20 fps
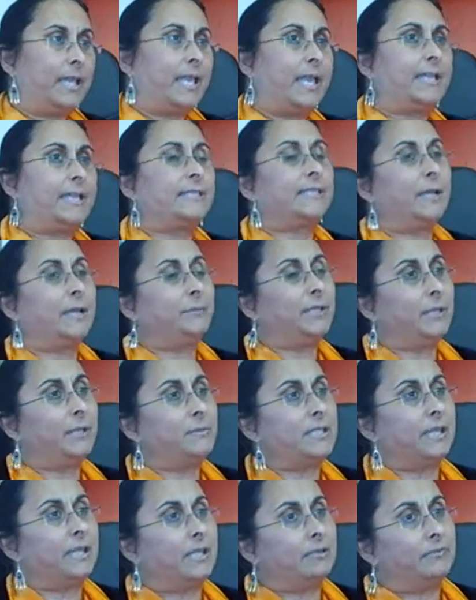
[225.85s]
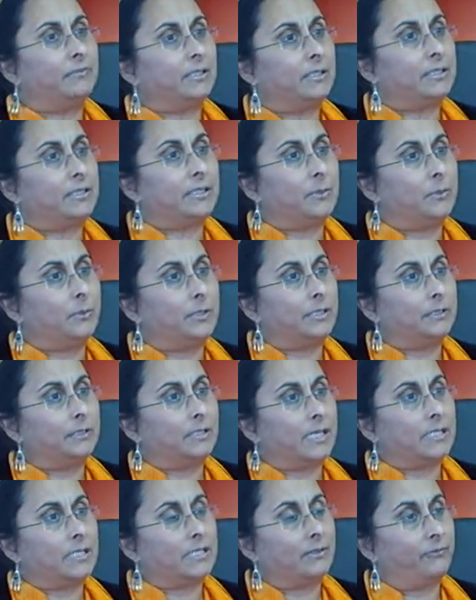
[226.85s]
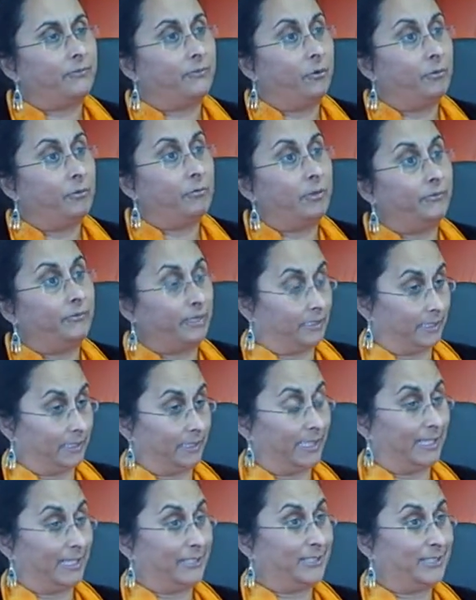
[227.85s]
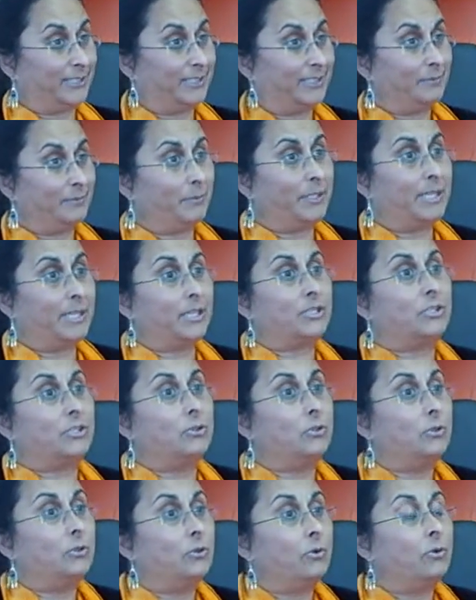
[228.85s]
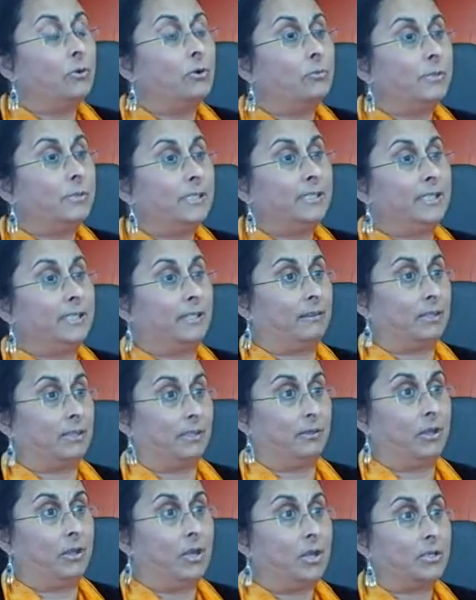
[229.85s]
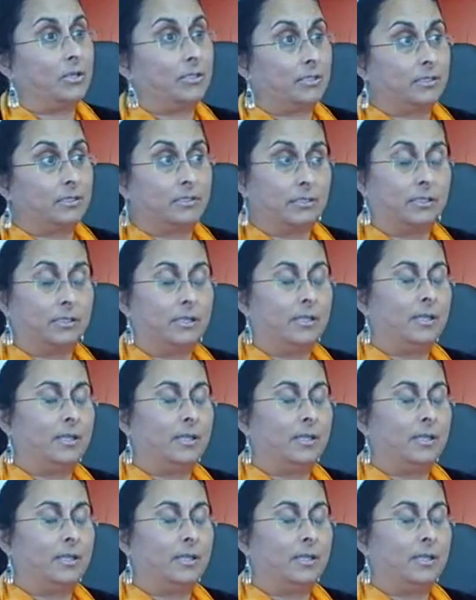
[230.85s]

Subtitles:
And sometimes the advocacy work takes the form of litigation, but that's normally at the last